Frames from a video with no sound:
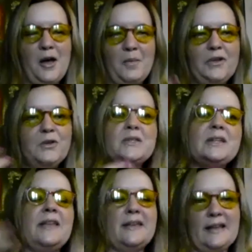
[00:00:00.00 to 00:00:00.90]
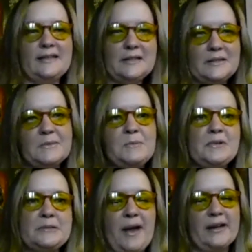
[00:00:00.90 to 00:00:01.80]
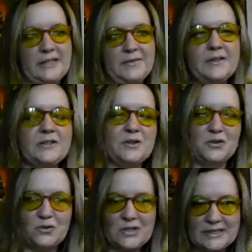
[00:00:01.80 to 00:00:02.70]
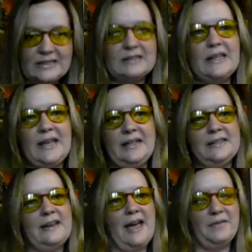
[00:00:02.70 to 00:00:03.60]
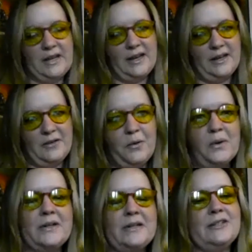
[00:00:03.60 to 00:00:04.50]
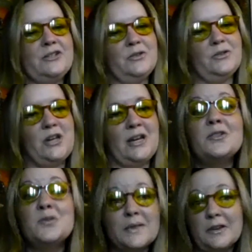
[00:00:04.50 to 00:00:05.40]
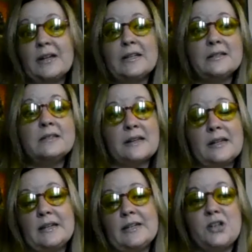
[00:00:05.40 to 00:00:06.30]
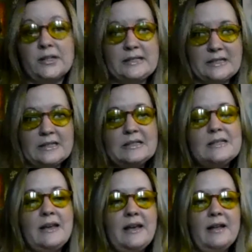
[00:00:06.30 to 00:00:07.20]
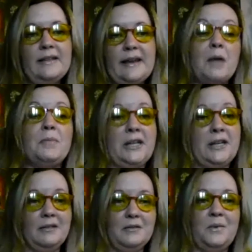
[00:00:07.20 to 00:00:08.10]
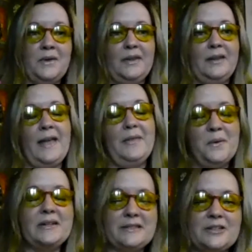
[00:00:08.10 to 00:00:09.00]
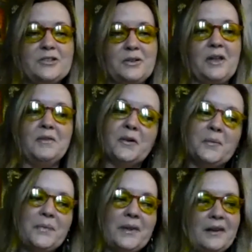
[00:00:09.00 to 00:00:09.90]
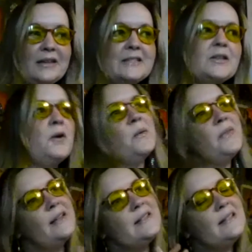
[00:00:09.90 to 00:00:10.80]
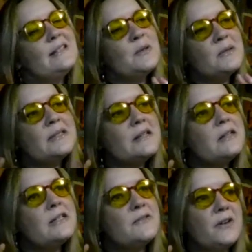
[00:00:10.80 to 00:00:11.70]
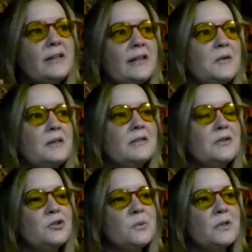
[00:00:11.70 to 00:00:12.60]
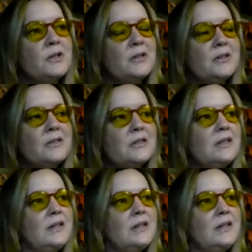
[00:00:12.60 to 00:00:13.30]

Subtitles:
using like that systems perspective and the social justice lens and advocating for organizational change when there is like injustice like happening with it at the organizational level. So it's a little different. Like social workers,